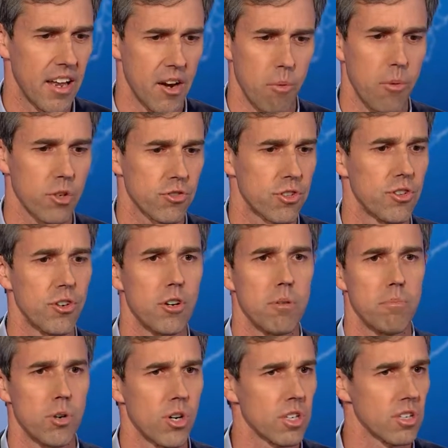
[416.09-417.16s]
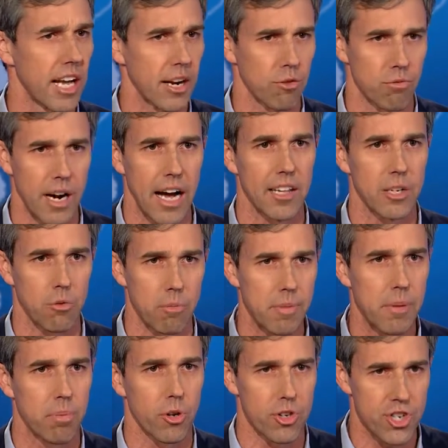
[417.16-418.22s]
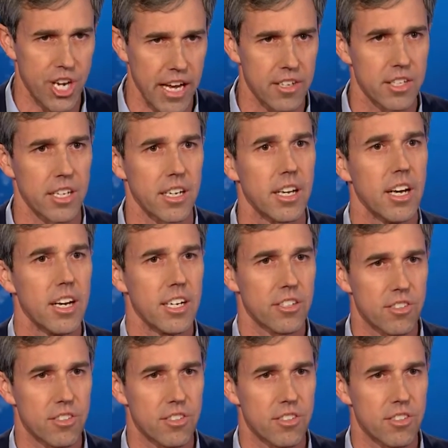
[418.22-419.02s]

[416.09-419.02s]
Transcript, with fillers: an almost Nuremberg like rally where people are chanting,